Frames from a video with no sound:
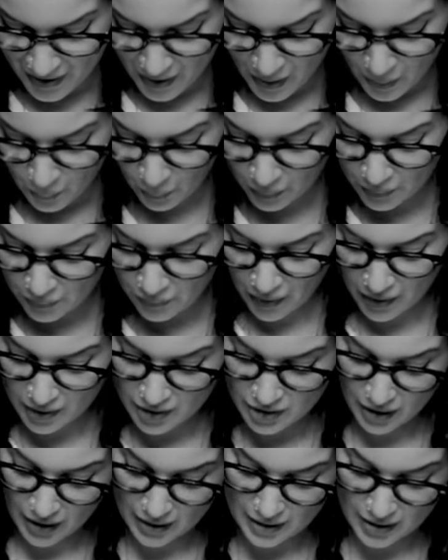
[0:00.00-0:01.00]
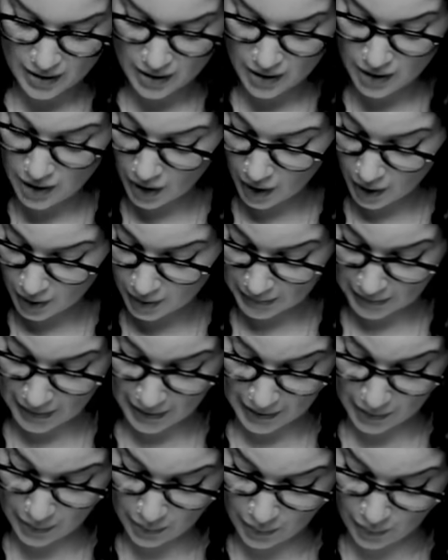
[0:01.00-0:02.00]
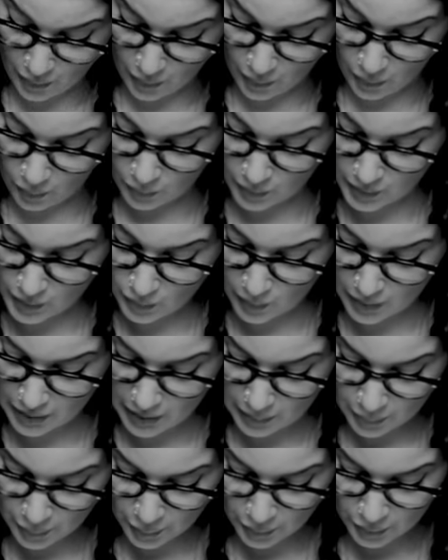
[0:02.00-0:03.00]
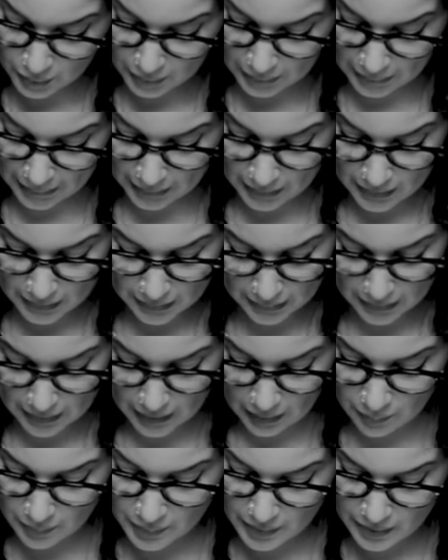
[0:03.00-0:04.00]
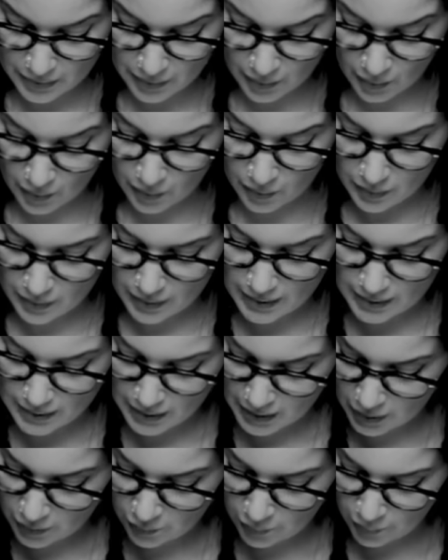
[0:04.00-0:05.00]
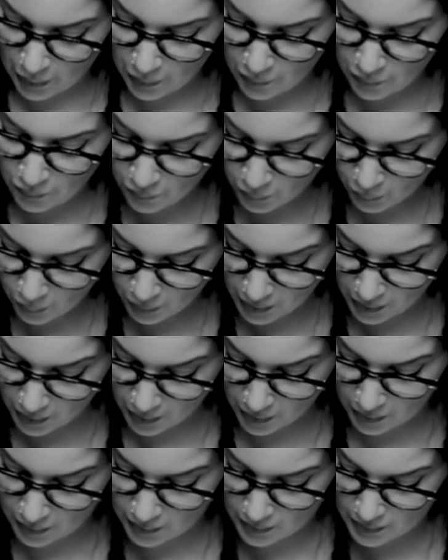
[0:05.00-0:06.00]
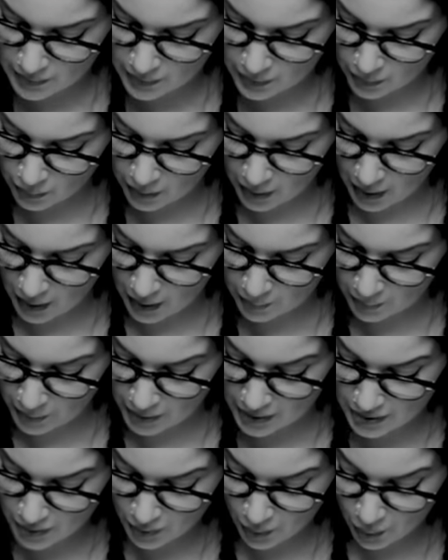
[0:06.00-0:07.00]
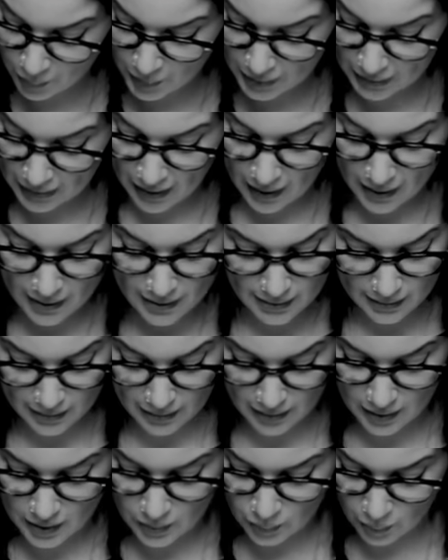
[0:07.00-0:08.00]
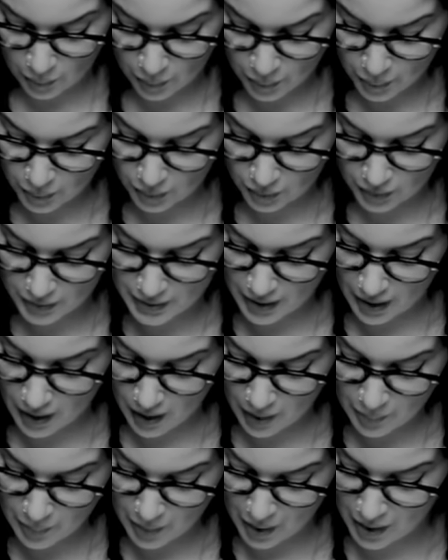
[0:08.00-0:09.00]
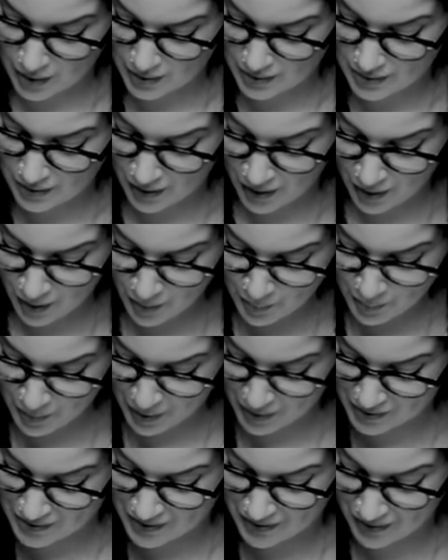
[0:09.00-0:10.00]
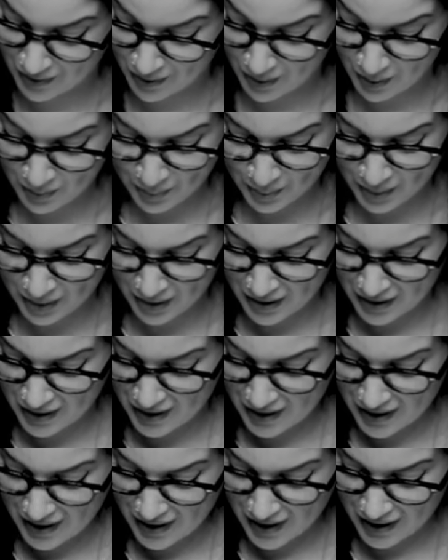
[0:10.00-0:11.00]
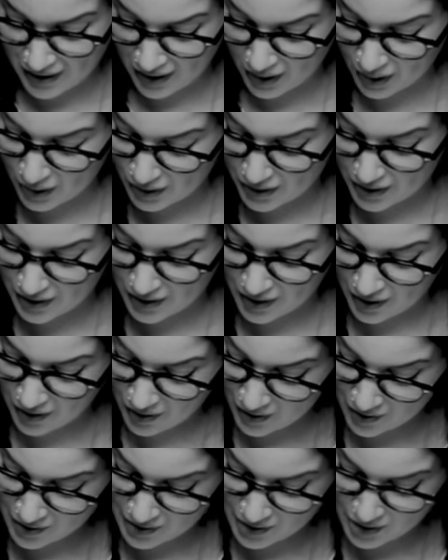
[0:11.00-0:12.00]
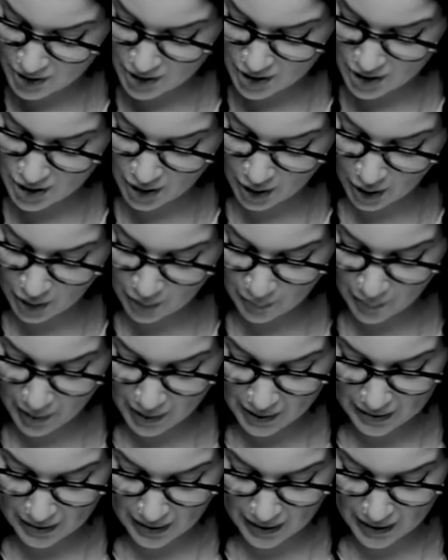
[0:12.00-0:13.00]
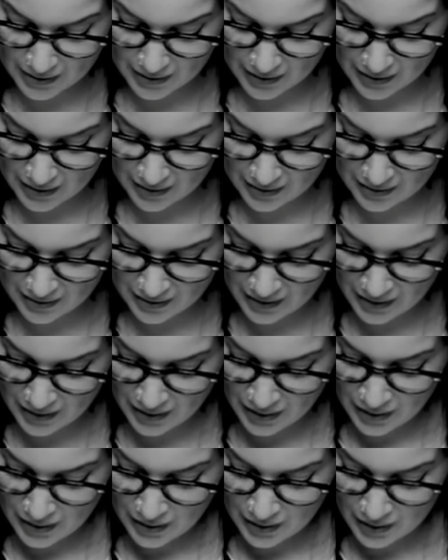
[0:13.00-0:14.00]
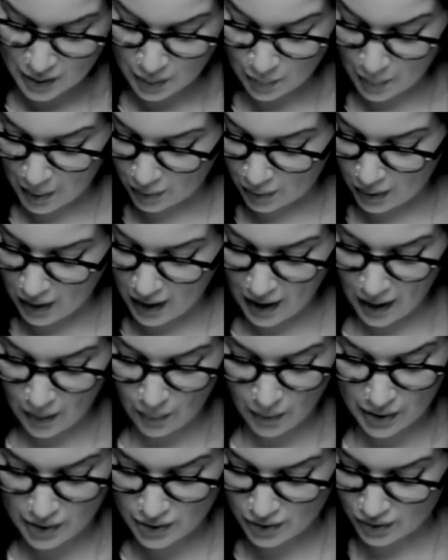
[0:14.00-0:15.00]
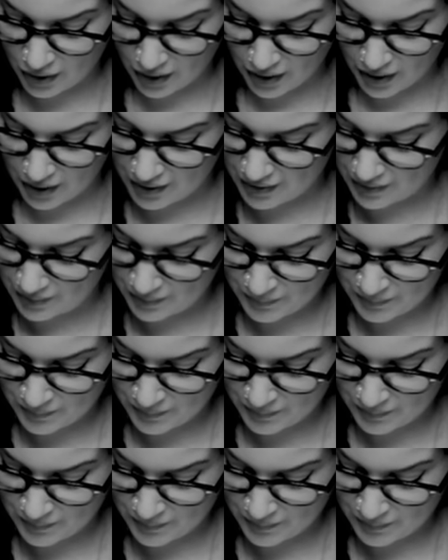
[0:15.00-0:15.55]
One Veshk I did not like, though, was when they put clips on the skin of my forehead so that my top glass lids were pulled up and up and up, and I could not shut my glassies no matter how I tried.